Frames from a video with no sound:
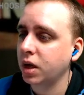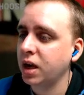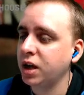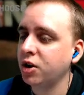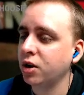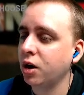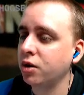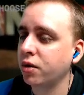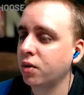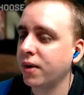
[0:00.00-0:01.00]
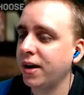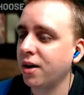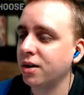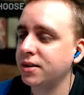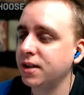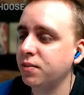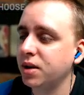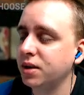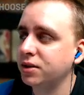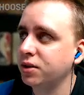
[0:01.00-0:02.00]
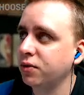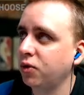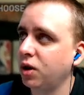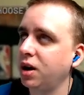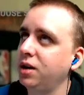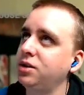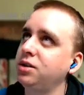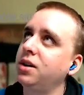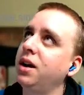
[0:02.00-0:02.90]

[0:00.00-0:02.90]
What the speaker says: Any good under-the-radar DBs you've watched?